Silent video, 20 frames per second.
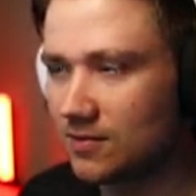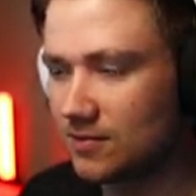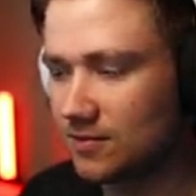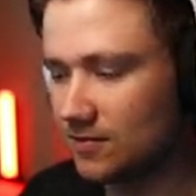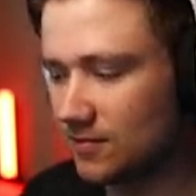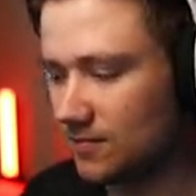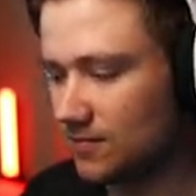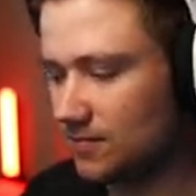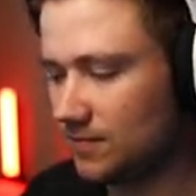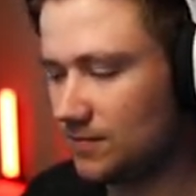
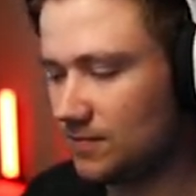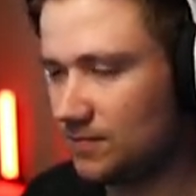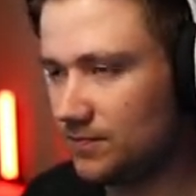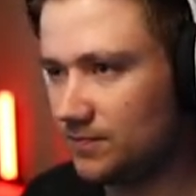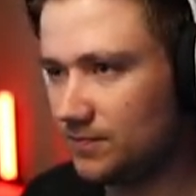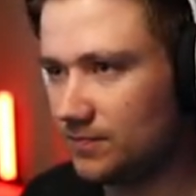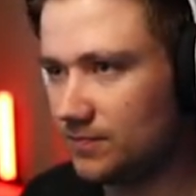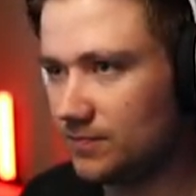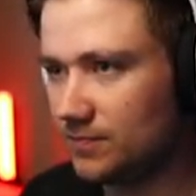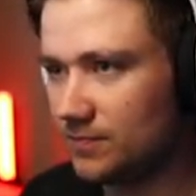
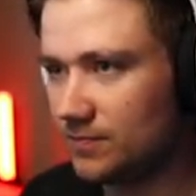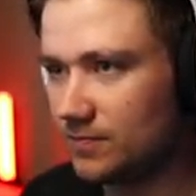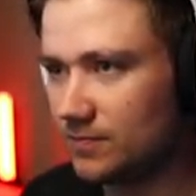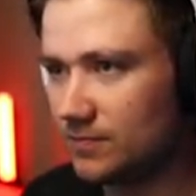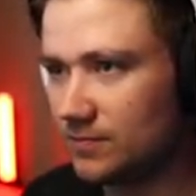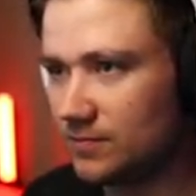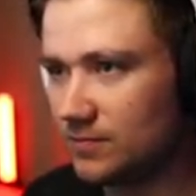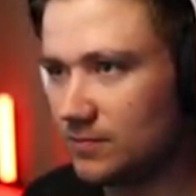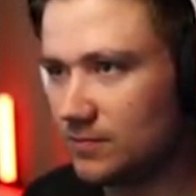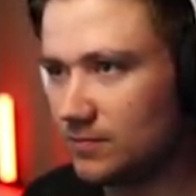
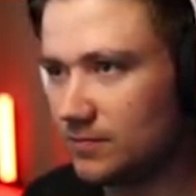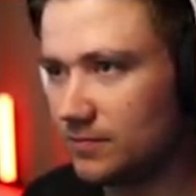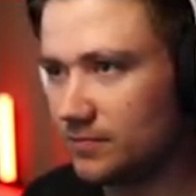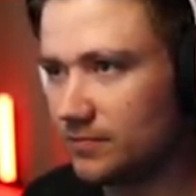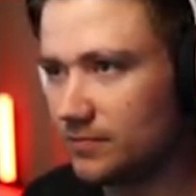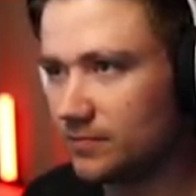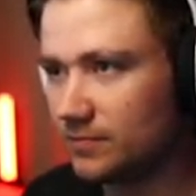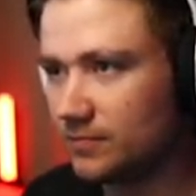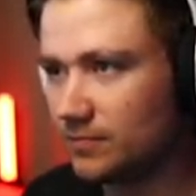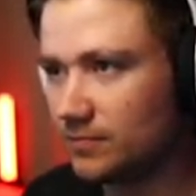
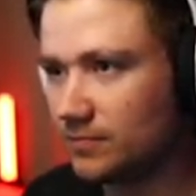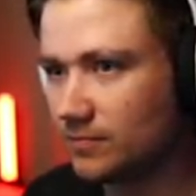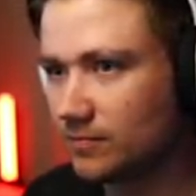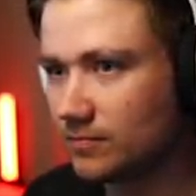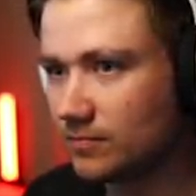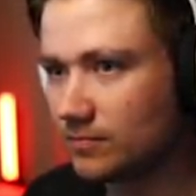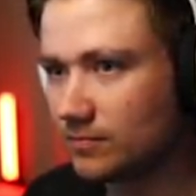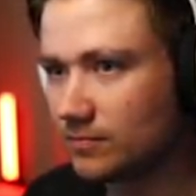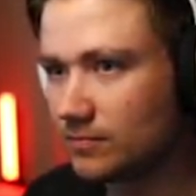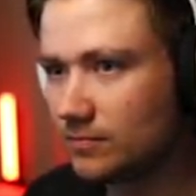
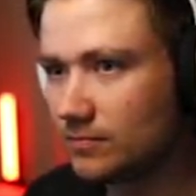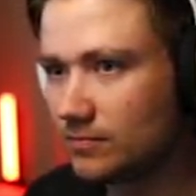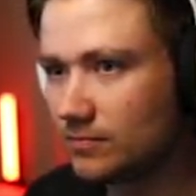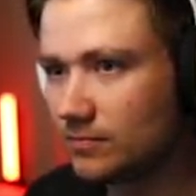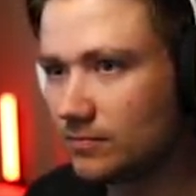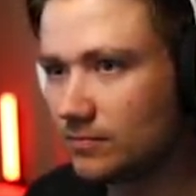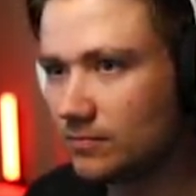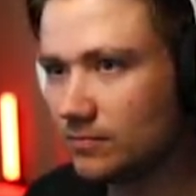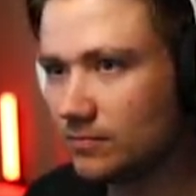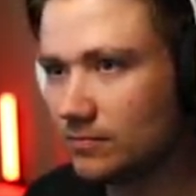
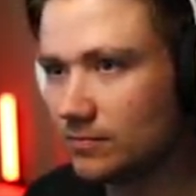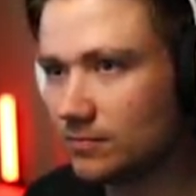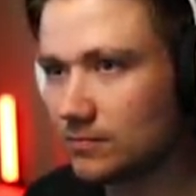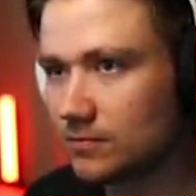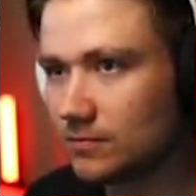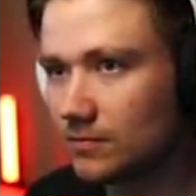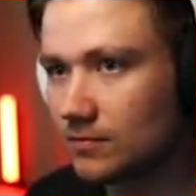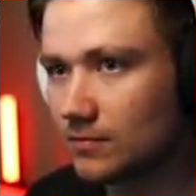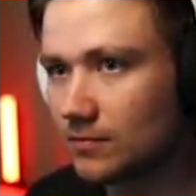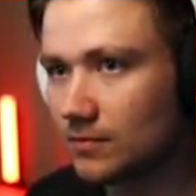
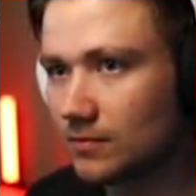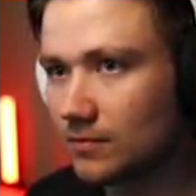(no one is talking)